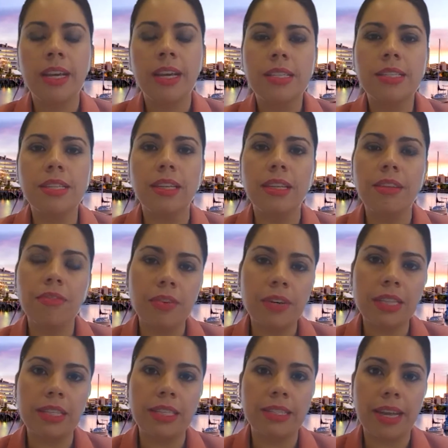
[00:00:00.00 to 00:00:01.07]

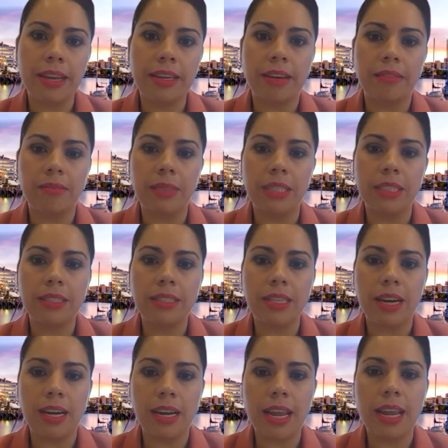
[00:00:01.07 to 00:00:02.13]
delivering the state government's
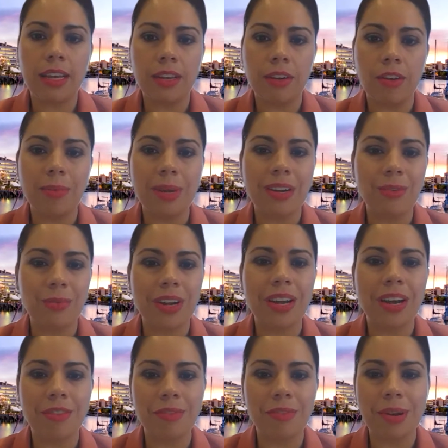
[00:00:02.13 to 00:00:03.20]
economic
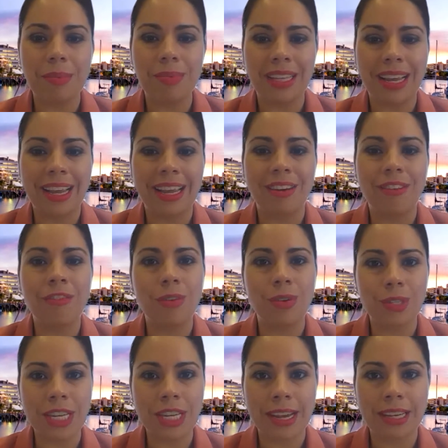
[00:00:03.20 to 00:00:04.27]
recovery plan
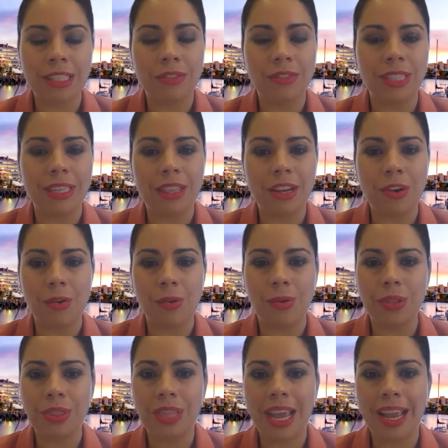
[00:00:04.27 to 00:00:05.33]
for Townsville in the
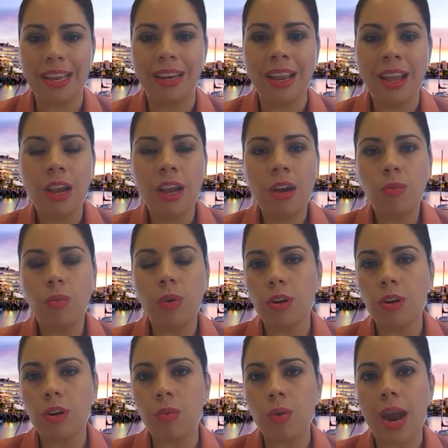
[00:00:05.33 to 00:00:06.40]
North. And what a
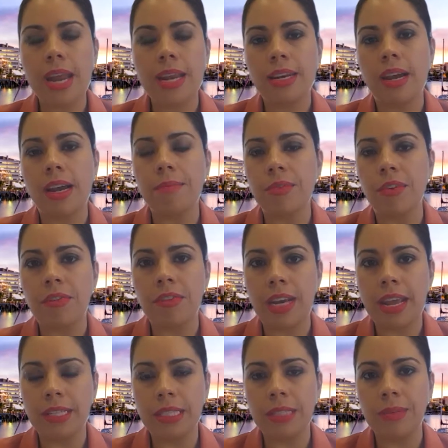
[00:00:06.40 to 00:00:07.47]
great number of
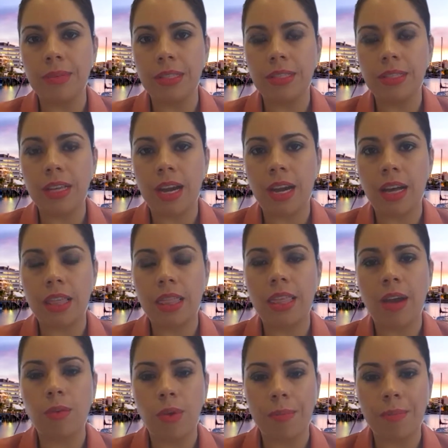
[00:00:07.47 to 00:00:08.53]
announcements
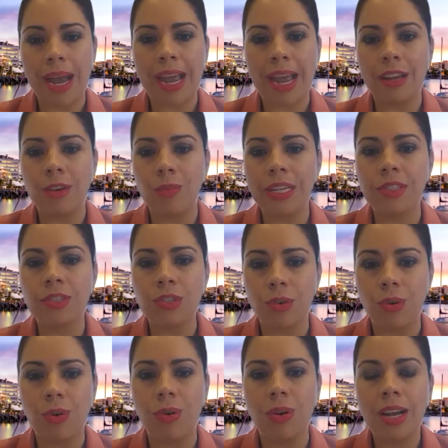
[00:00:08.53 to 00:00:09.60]
that were made. We
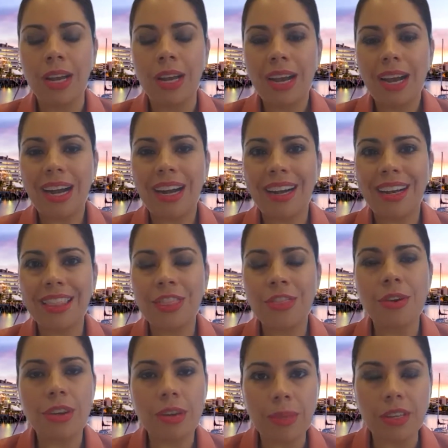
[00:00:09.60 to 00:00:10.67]
saw
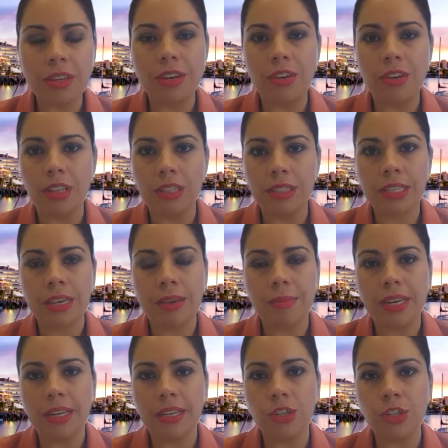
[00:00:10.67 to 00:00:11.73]
$30 million
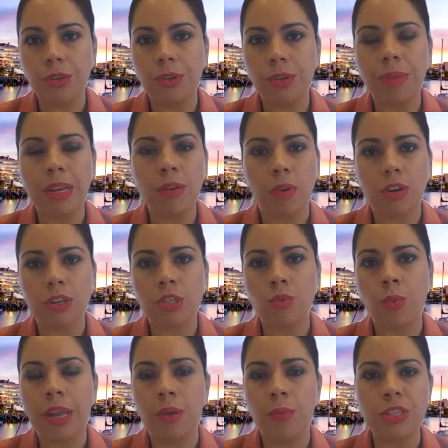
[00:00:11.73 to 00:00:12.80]
committed to Big Rocks
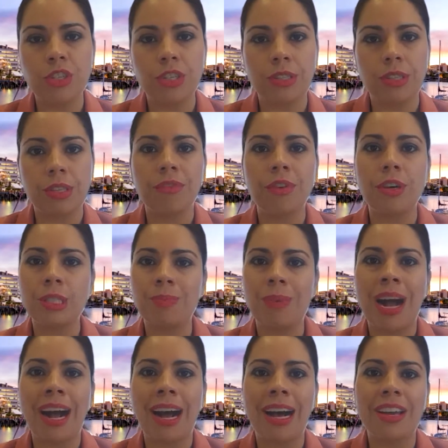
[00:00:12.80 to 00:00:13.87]
Weir, which is the first
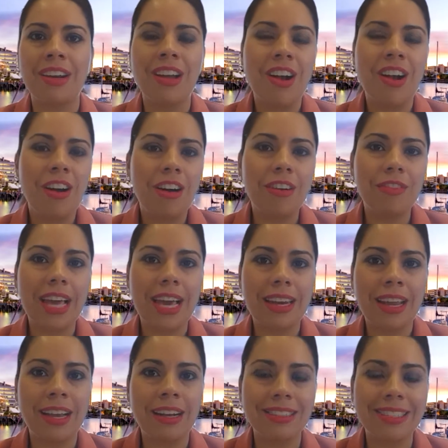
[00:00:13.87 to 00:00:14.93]
part of
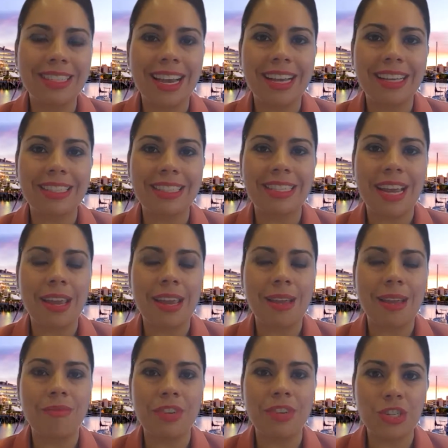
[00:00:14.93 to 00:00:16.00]
that Hells Gates Dam
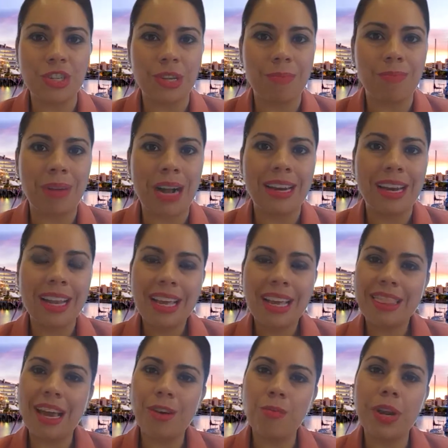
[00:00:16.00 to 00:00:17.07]
vision, but
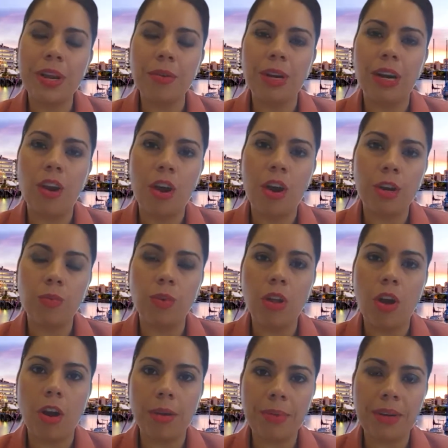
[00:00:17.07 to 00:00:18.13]
that Weir alone
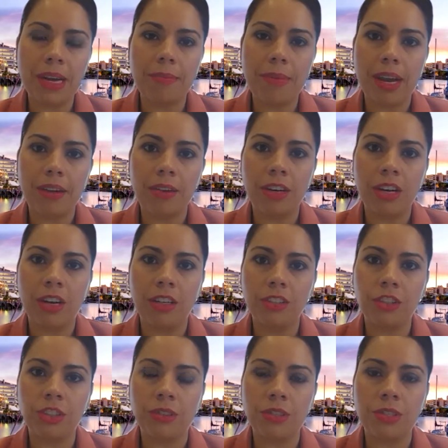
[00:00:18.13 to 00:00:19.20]
will open up
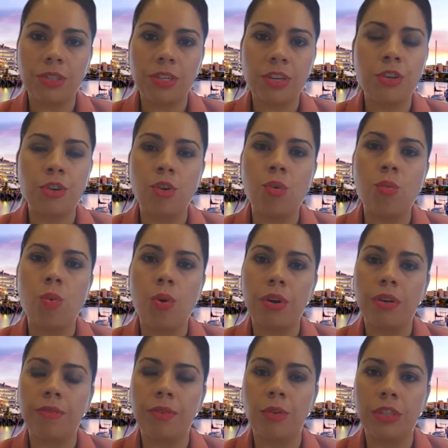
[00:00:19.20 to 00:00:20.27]
agriculture and secure
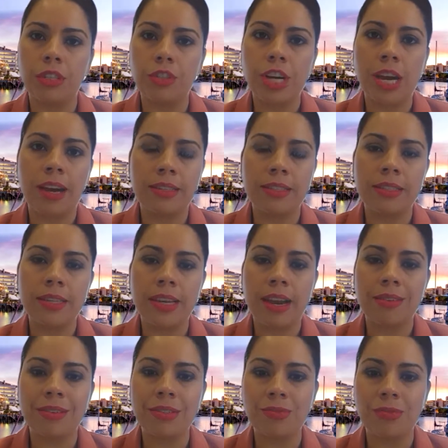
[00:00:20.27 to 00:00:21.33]
water for the Charters
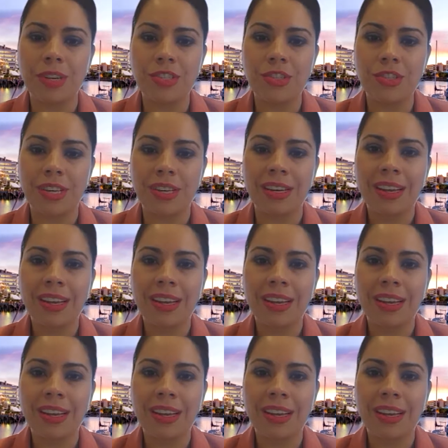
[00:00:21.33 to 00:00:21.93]
Towers region,